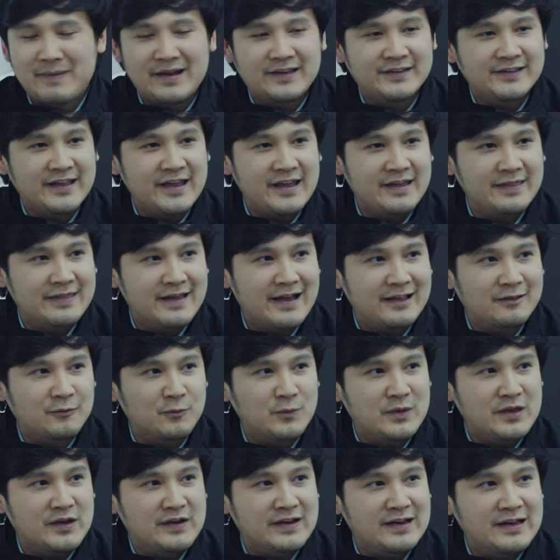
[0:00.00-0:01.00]
And by saying
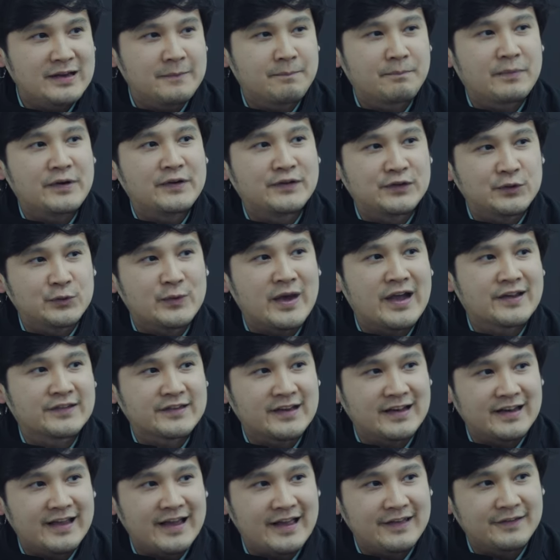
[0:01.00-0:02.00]
that, we really pursue
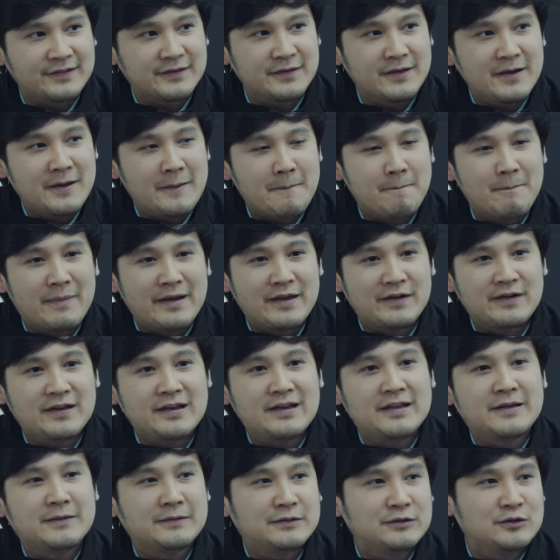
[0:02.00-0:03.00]
excellence by
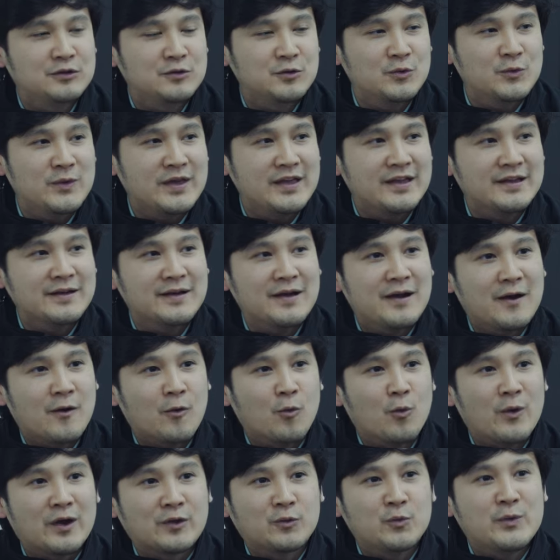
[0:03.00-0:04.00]
really doing
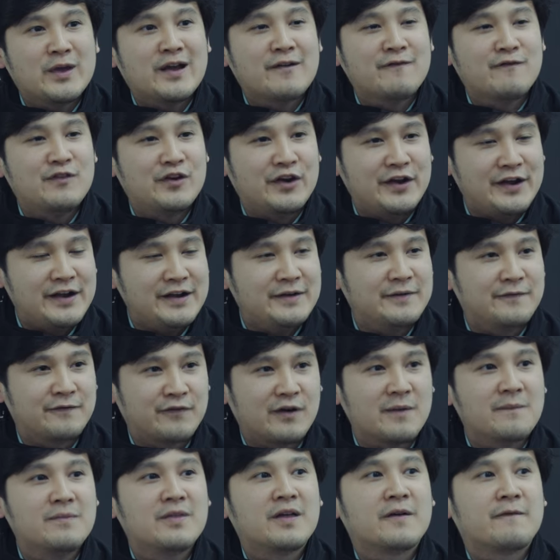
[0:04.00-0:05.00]
what we have learned
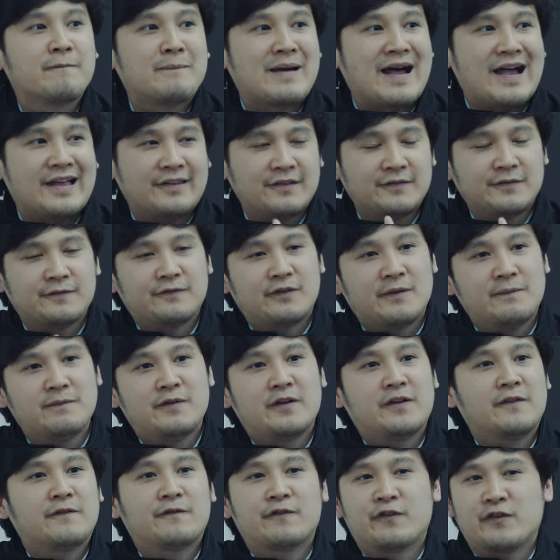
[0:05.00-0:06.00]
from the past, from
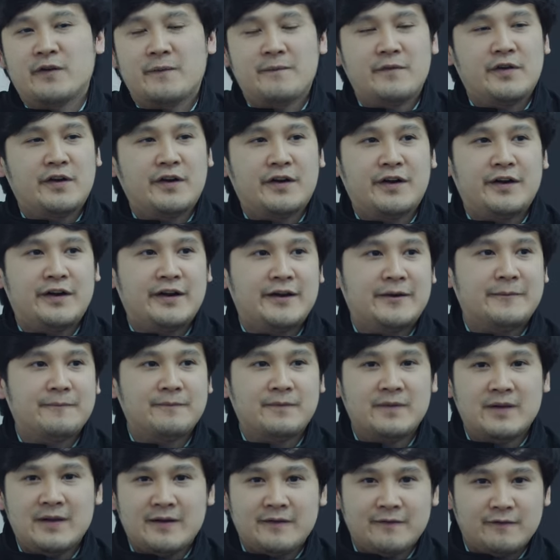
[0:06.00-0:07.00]
the from your um,
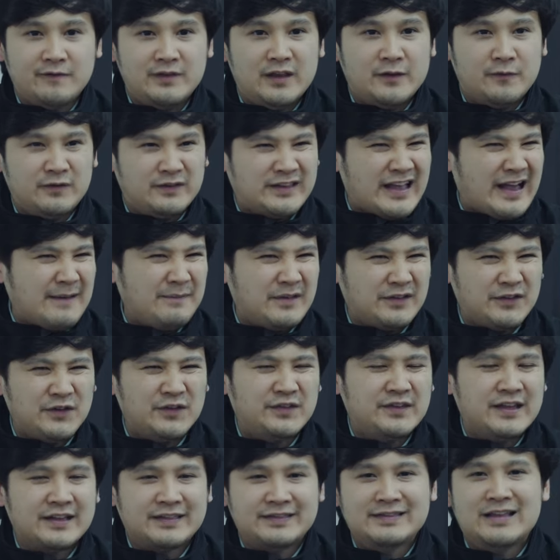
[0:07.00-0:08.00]
the time that you
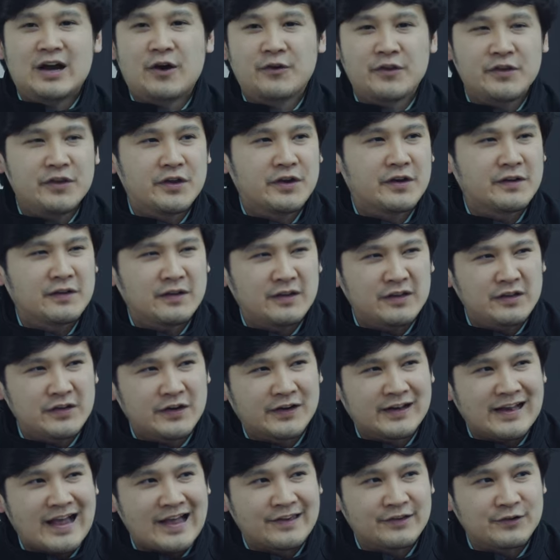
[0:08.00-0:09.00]
sit down in your in
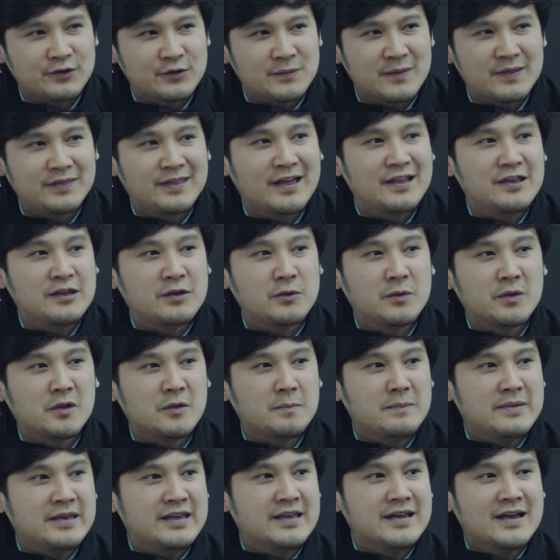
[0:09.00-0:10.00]
your classroom, and then you
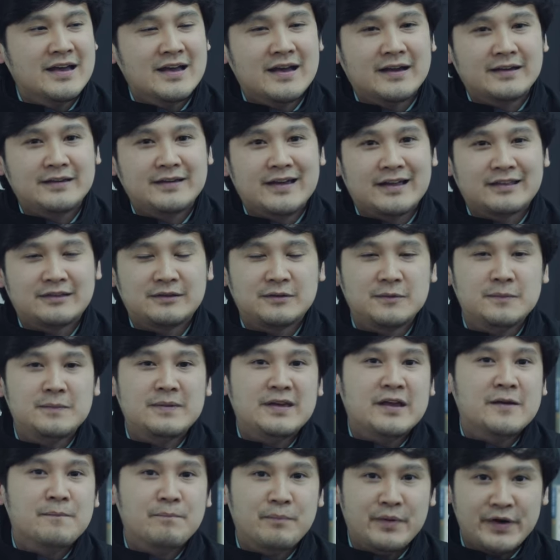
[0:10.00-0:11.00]
will be get to
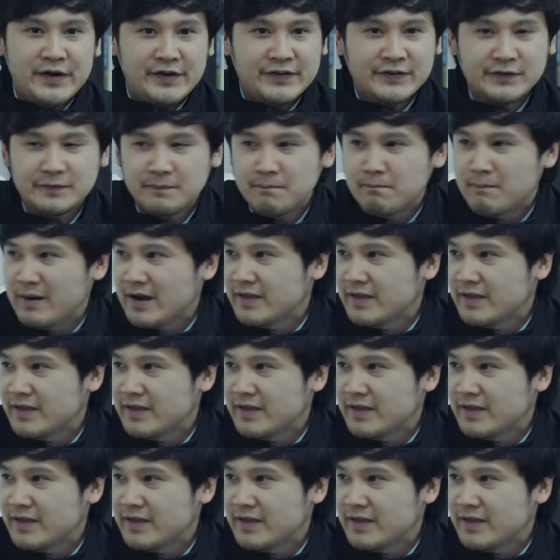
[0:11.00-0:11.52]
be immersed